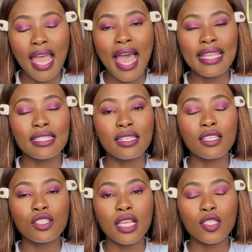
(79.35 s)
I did
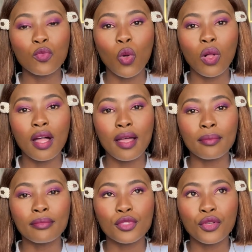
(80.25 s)
a small
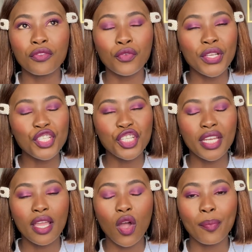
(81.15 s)
sort of
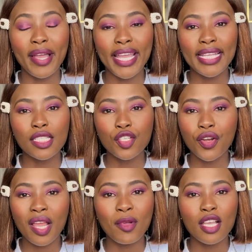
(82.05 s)
questionnaire on my
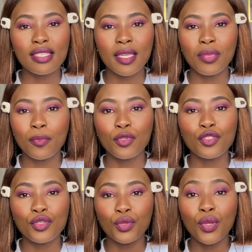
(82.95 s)
Instagram asking people
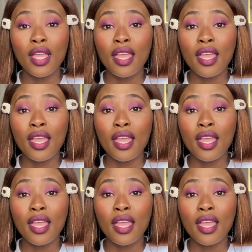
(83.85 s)
to